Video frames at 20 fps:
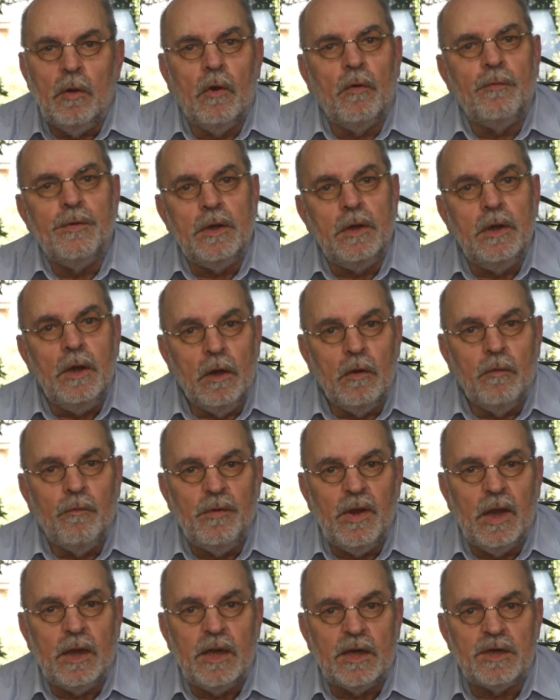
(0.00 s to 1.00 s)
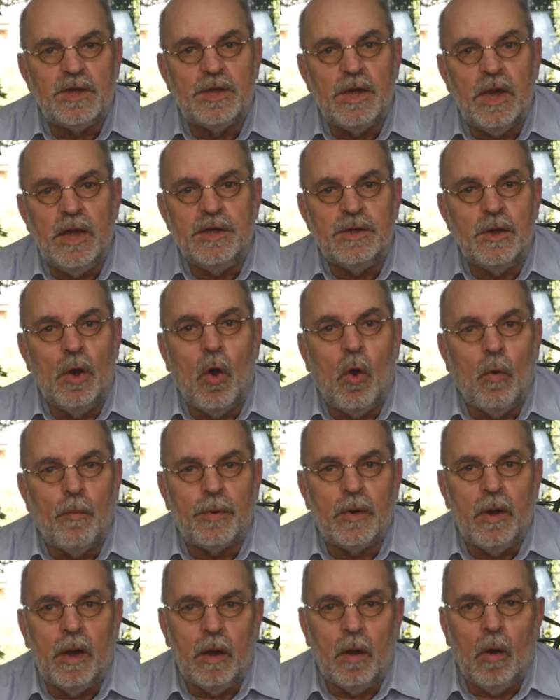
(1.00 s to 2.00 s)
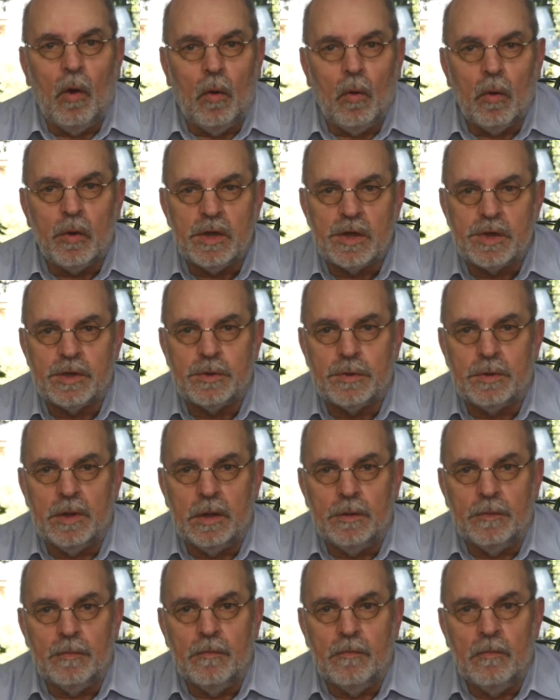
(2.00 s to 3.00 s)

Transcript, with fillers: of the Vienna State Opera Orchestra,